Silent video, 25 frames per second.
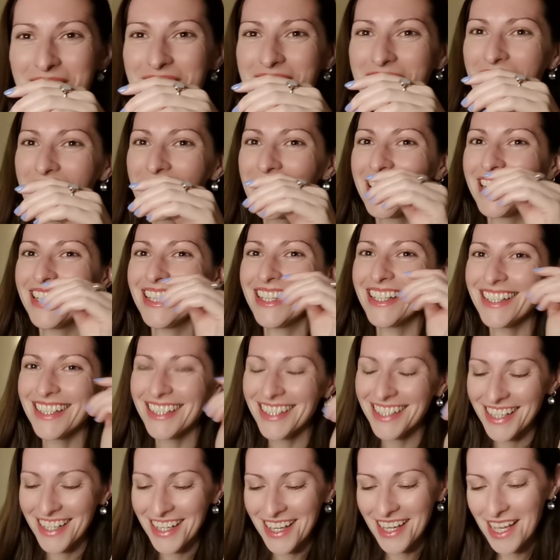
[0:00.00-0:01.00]
I'm sorry.
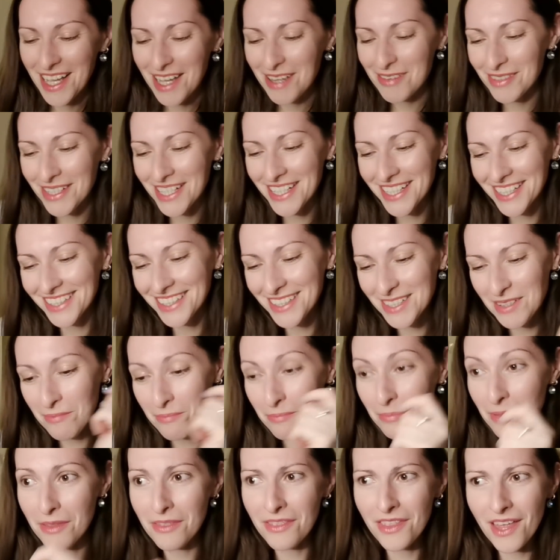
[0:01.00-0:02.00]
I'm like
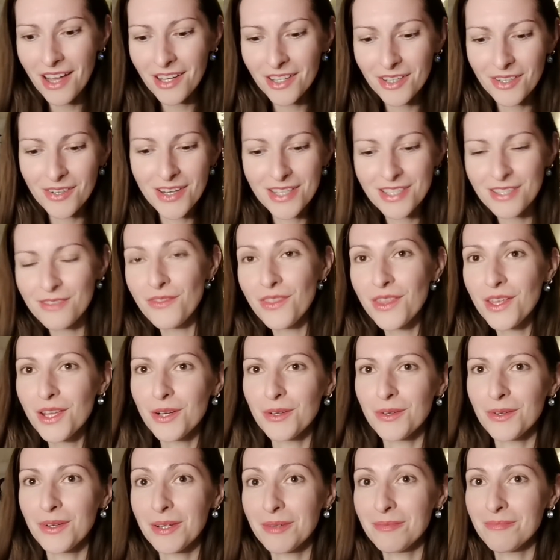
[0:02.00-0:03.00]
Pythagoras
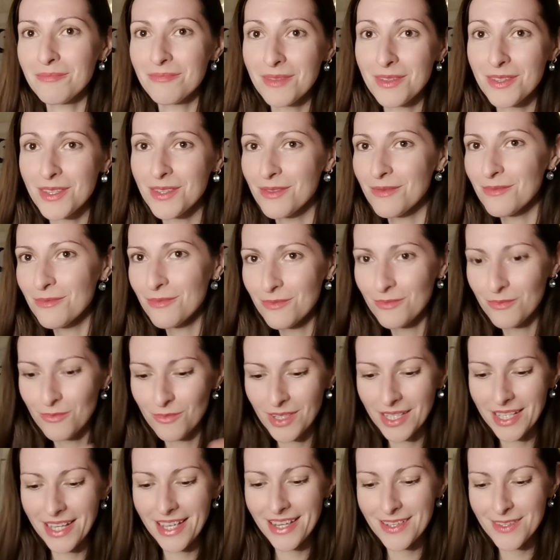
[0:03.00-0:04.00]
theorem,
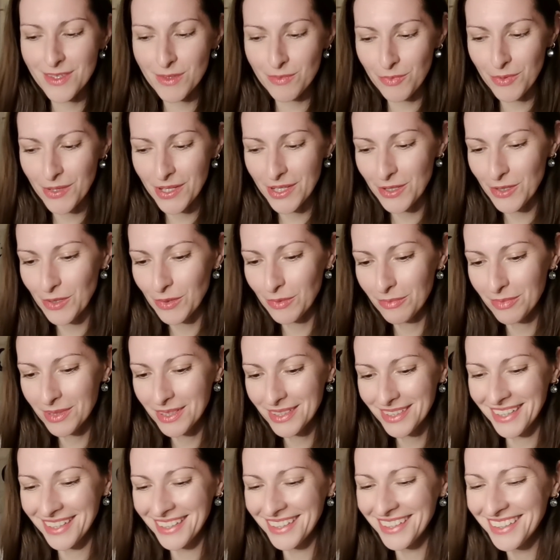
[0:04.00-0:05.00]
legs spread
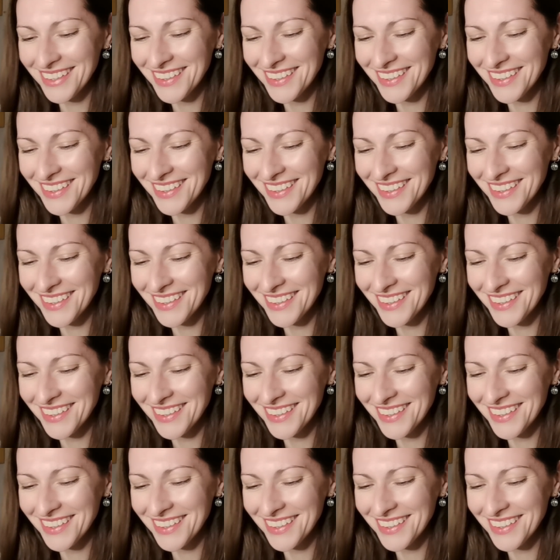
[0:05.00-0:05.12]
open.